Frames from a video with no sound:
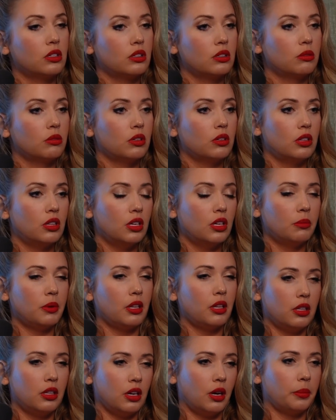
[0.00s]
We think
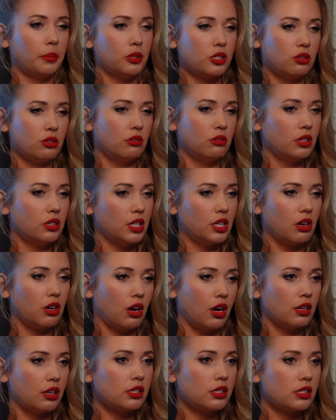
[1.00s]
about the opportunity
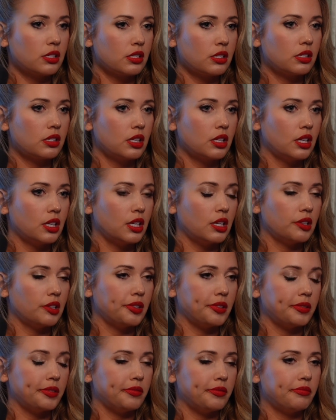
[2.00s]
costs,
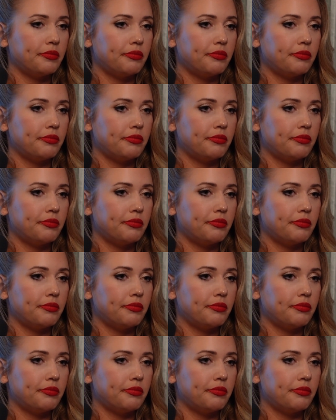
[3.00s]
and